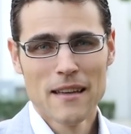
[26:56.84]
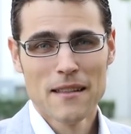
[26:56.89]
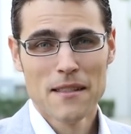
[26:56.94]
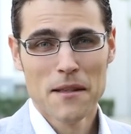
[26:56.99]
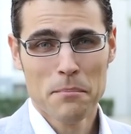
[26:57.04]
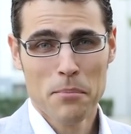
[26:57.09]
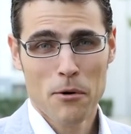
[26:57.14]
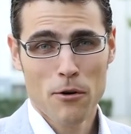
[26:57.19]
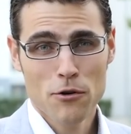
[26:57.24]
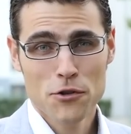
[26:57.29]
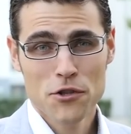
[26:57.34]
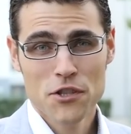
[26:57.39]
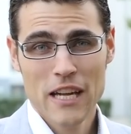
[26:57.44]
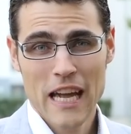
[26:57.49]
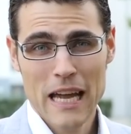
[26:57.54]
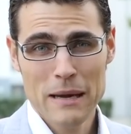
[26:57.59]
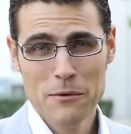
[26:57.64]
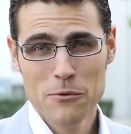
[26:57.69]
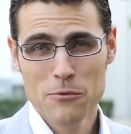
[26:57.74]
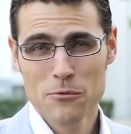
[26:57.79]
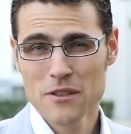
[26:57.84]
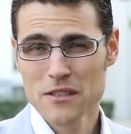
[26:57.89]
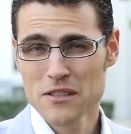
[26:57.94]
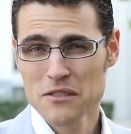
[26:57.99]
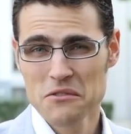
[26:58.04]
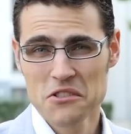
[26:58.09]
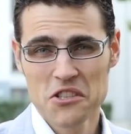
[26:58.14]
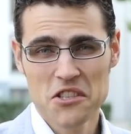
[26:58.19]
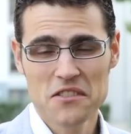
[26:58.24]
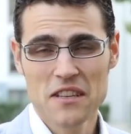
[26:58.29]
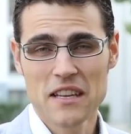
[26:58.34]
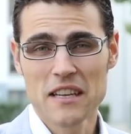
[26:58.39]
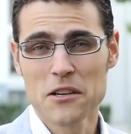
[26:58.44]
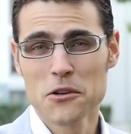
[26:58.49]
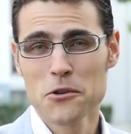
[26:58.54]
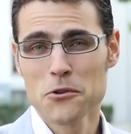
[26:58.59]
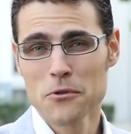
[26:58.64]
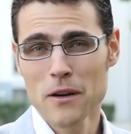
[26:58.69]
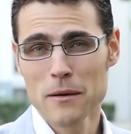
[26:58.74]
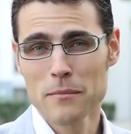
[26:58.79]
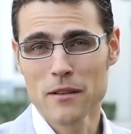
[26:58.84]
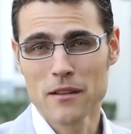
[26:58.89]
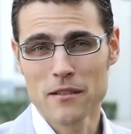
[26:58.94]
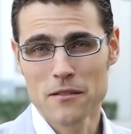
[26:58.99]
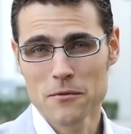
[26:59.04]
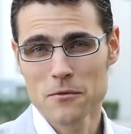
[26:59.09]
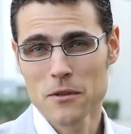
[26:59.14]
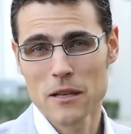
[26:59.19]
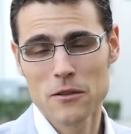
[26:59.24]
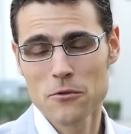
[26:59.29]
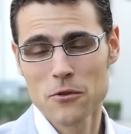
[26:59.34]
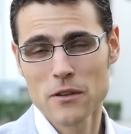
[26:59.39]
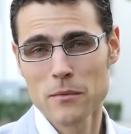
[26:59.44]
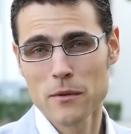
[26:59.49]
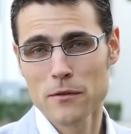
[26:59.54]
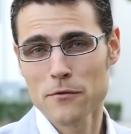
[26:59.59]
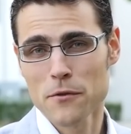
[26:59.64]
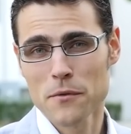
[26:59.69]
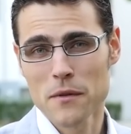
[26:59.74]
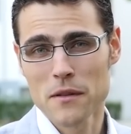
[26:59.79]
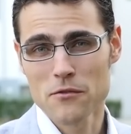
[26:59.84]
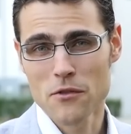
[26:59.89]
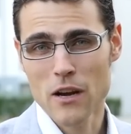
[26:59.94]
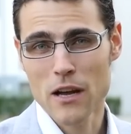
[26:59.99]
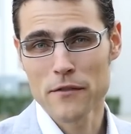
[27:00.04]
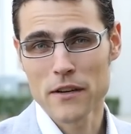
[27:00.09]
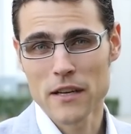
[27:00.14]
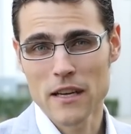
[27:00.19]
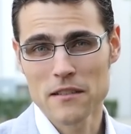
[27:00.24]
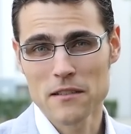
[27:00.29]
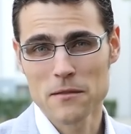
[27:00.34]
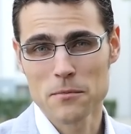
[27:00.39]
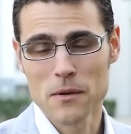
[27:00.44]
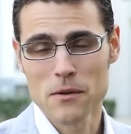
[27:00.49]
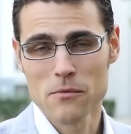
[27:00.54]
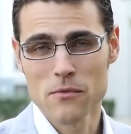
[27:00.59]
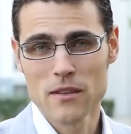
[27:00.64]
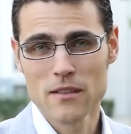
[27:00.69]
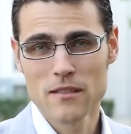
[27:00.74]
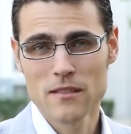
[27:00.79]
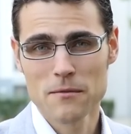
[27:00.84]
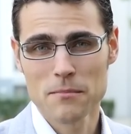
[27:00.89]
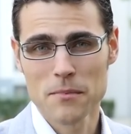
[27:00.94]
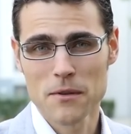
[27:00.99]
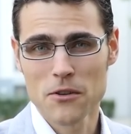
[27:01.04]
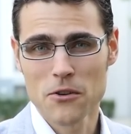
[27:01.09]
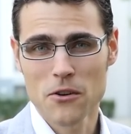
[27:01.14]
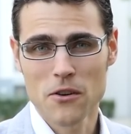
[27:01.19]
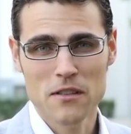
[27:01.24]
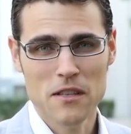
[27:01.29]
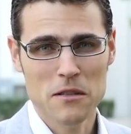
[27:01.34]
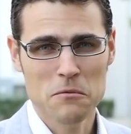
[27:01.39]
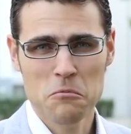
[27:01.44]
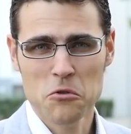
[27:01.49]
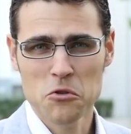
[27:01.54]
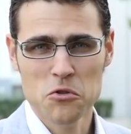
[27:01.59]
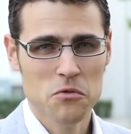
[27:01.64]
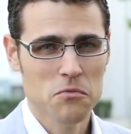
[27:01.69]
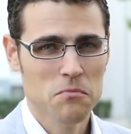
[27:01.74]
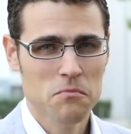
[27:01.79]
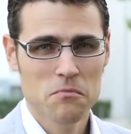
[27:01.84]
The Porsche Cayman was just incredible, incredible from the driving experience because it was